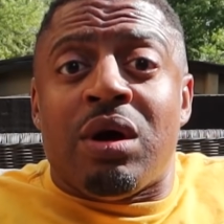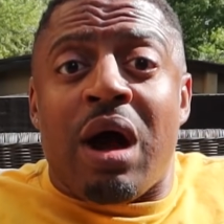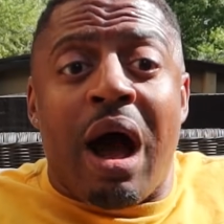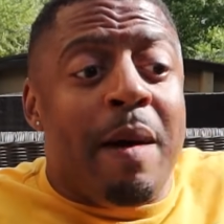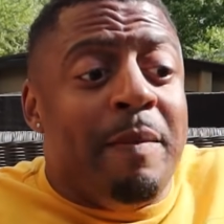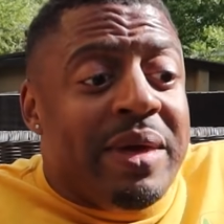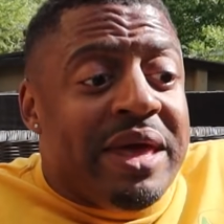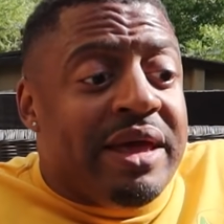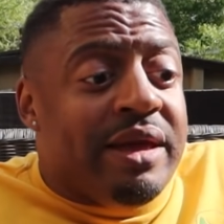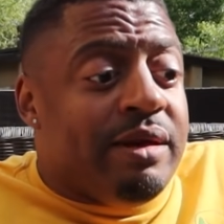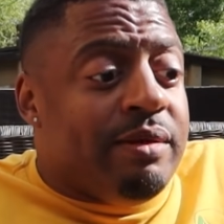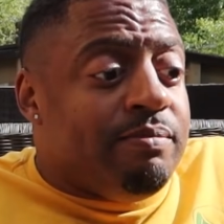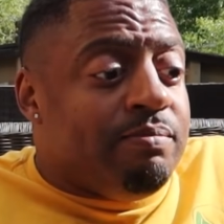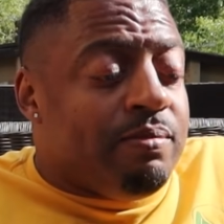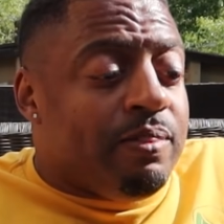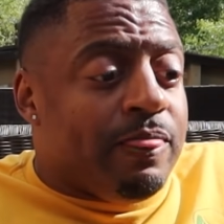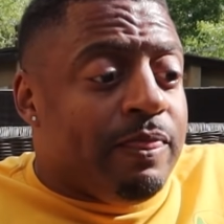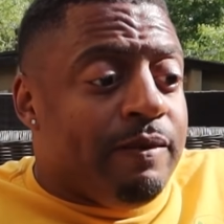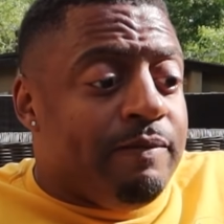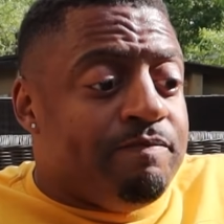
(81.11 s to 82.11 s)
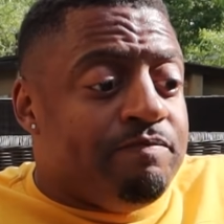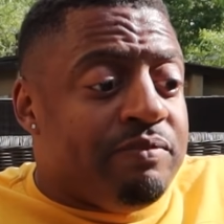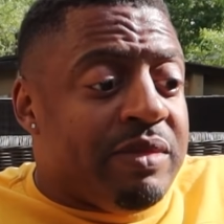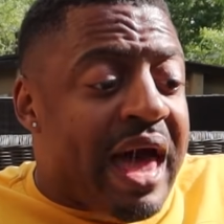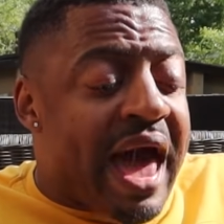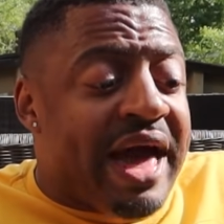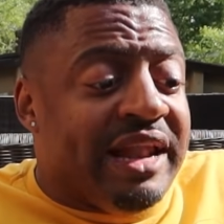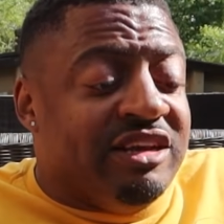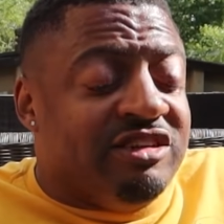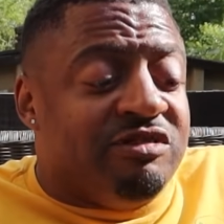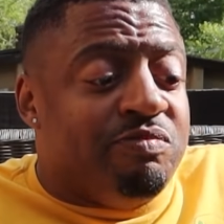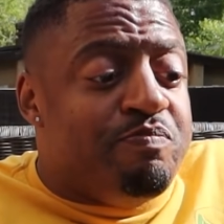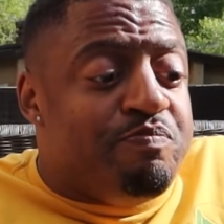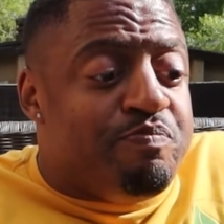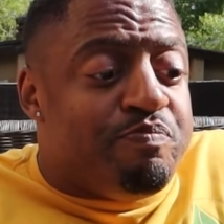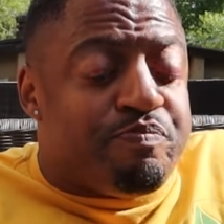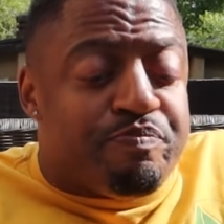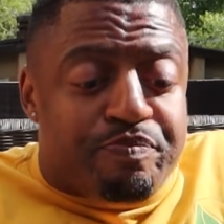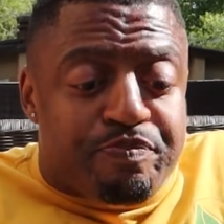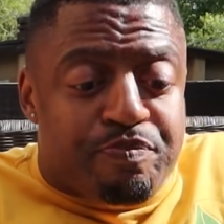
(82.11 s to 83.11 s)
I mean, at his
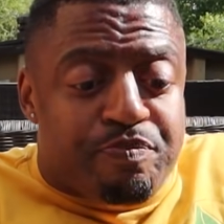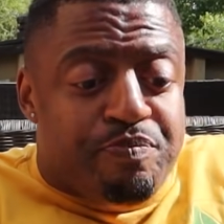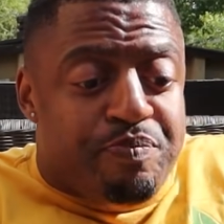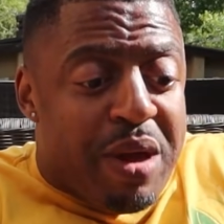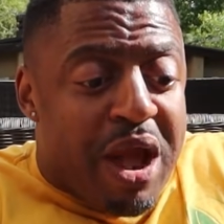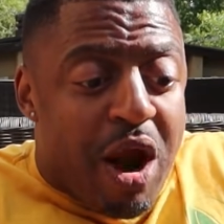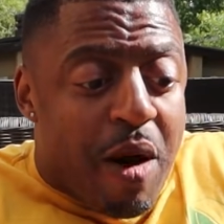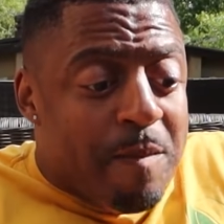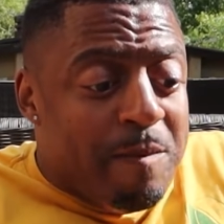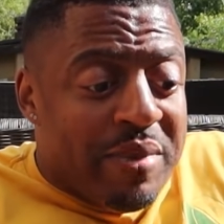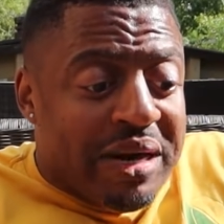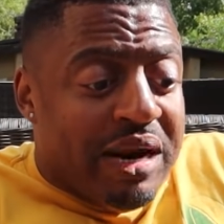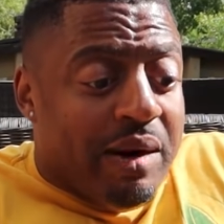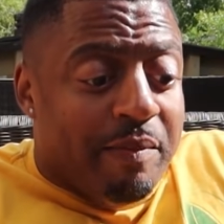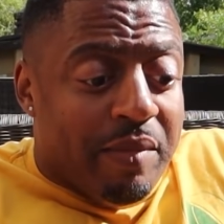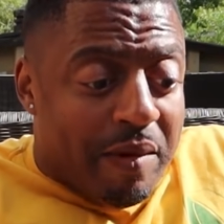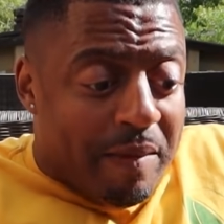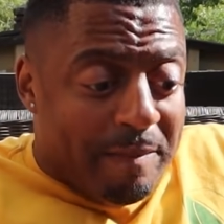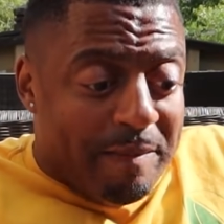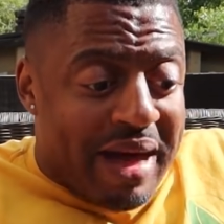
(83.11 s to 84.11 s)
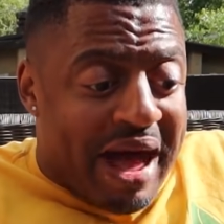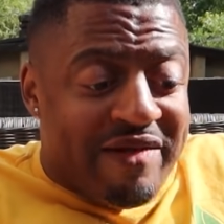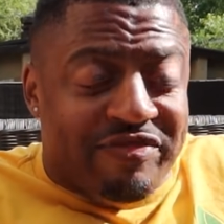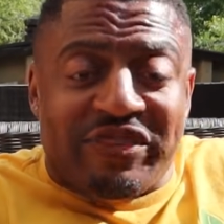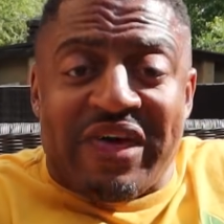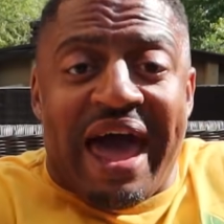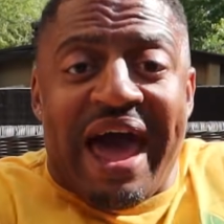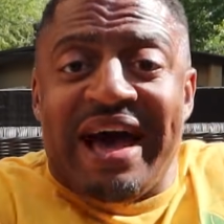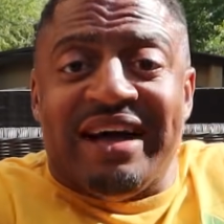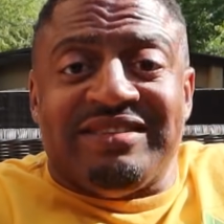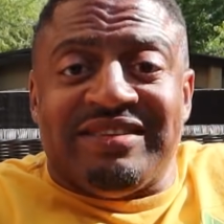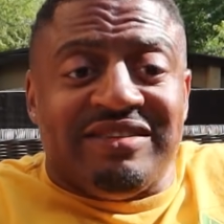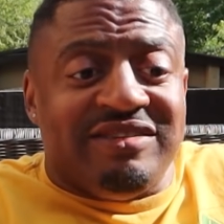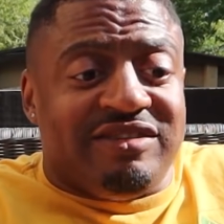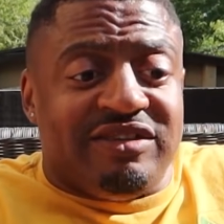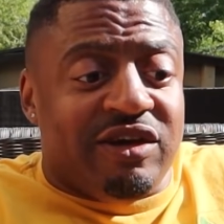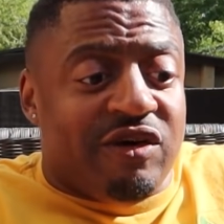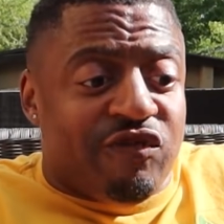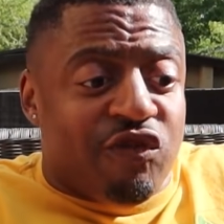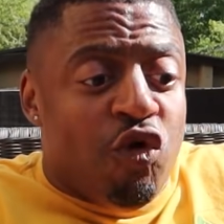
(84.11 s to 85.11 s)
bare minimum, at the
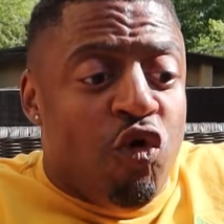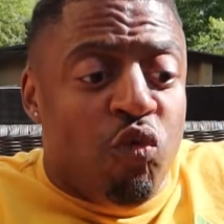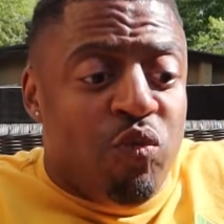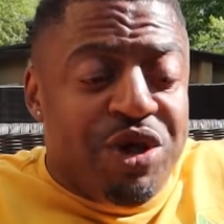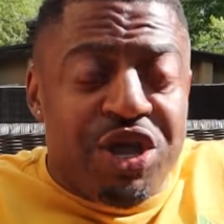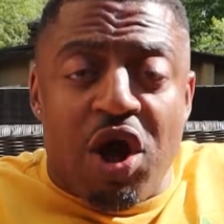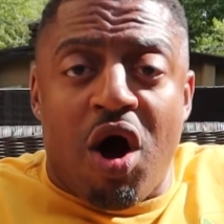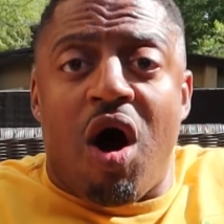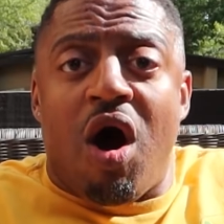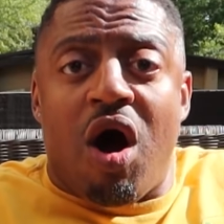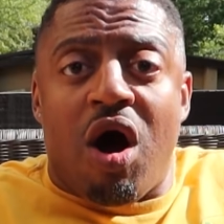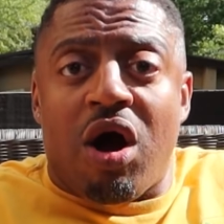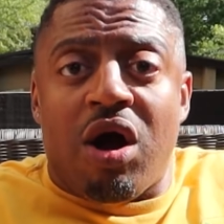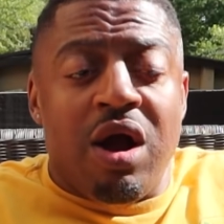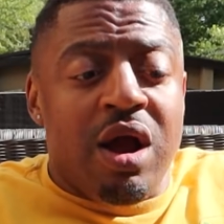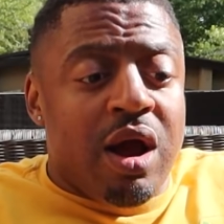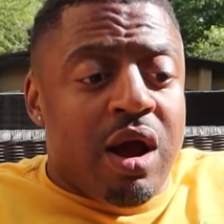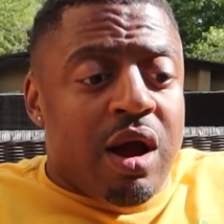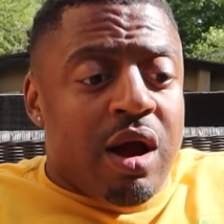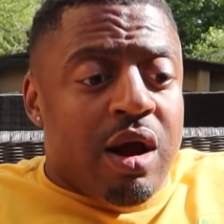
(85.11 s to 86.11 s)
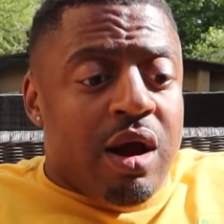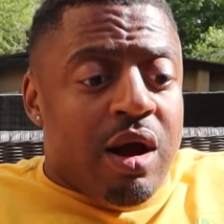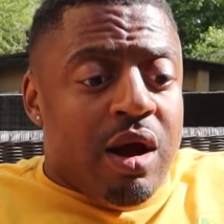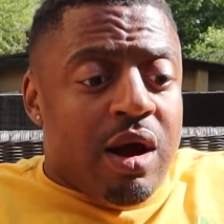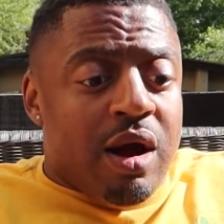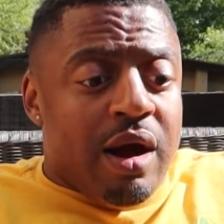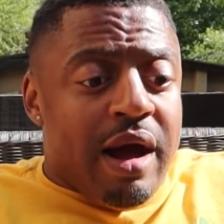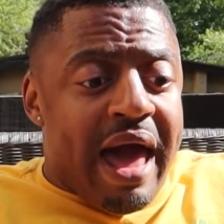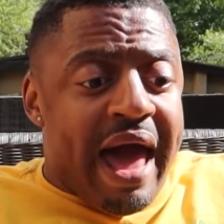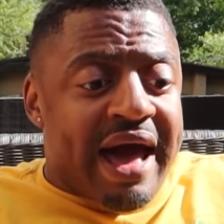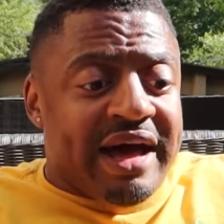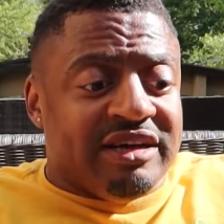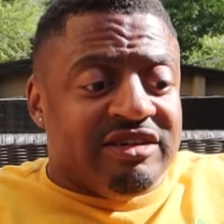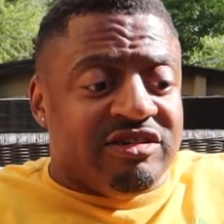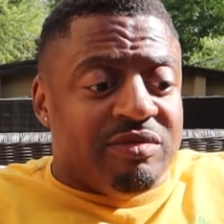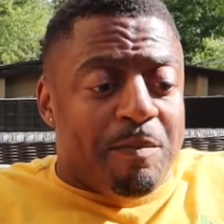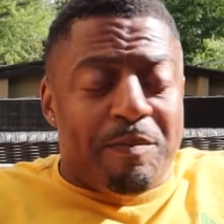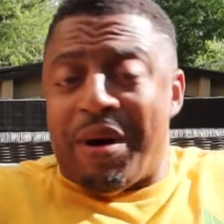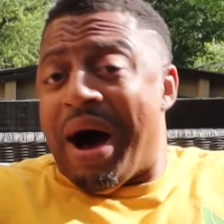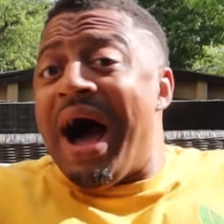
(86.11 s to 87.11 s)
essence of who we are,
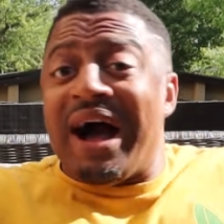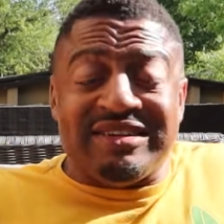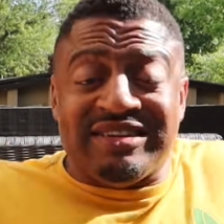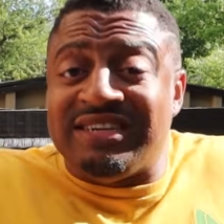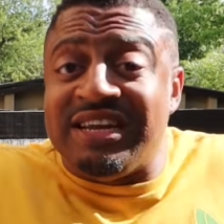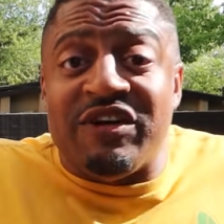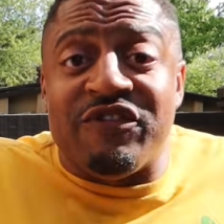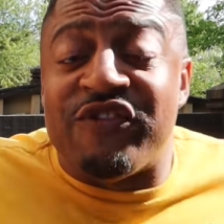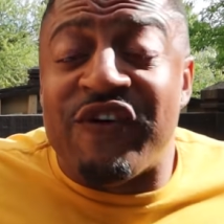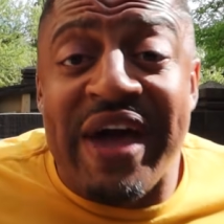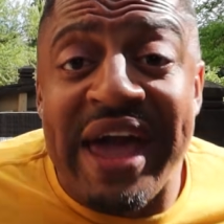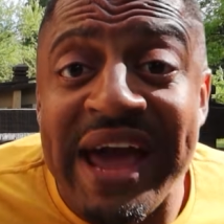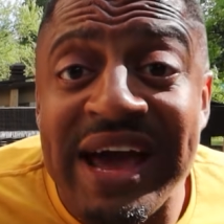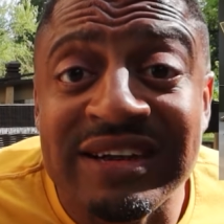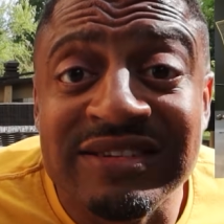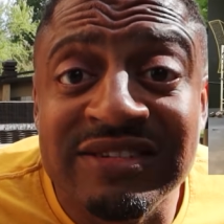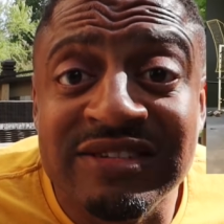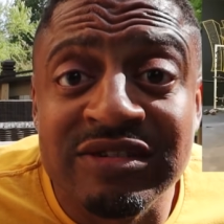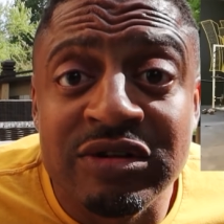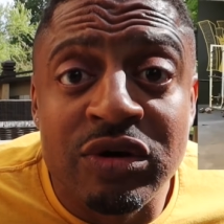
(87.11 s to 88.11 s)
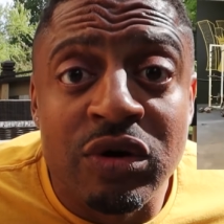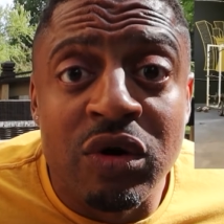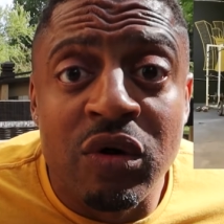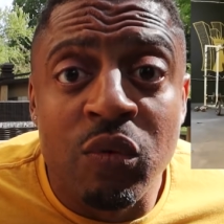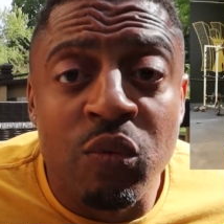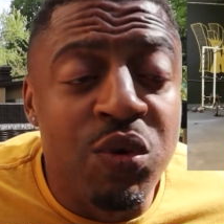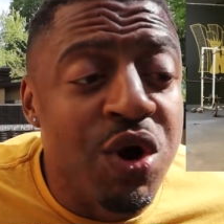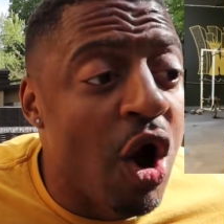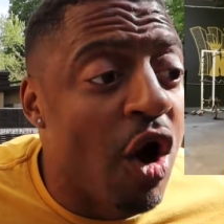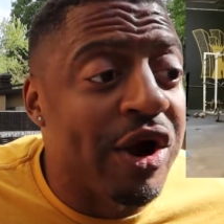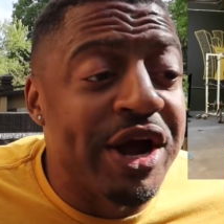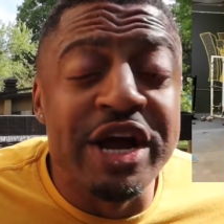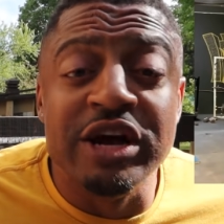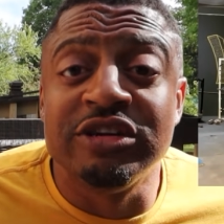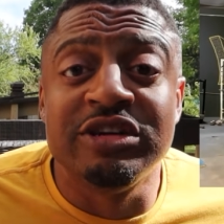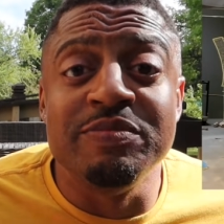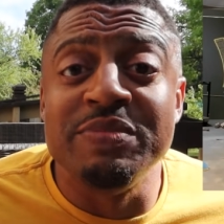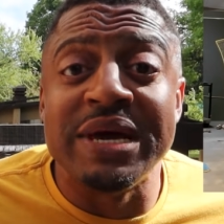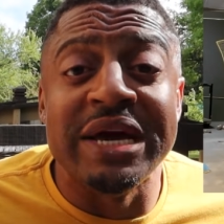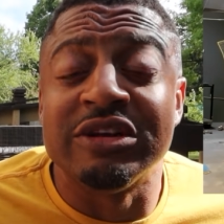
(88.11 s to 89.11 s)
as boxing fans, we are
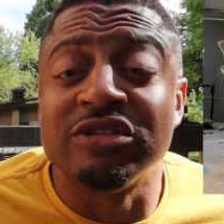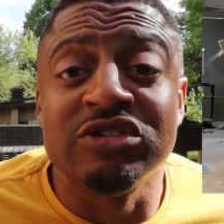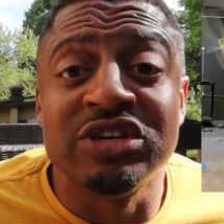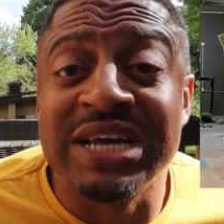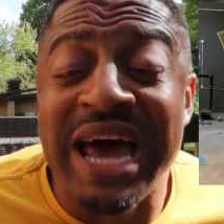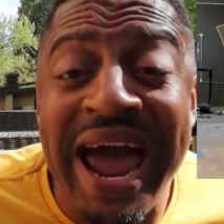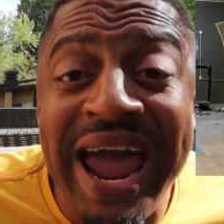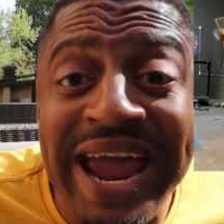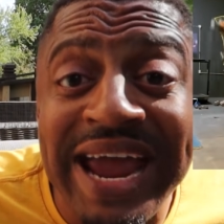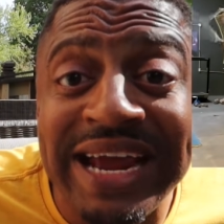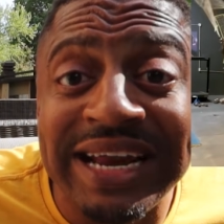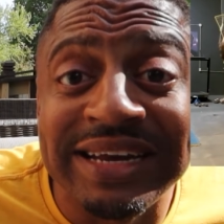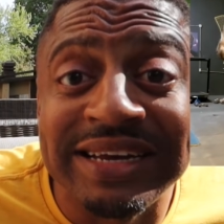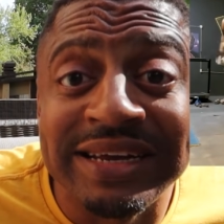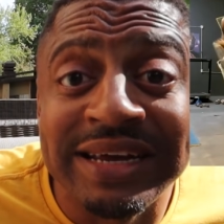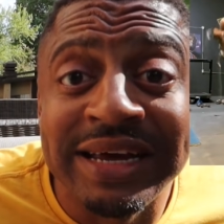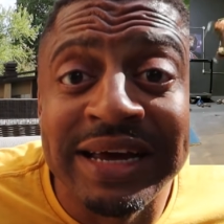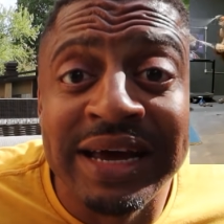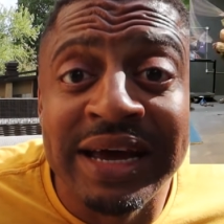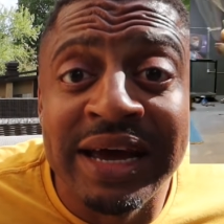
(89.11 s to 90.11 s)
here to be entertained.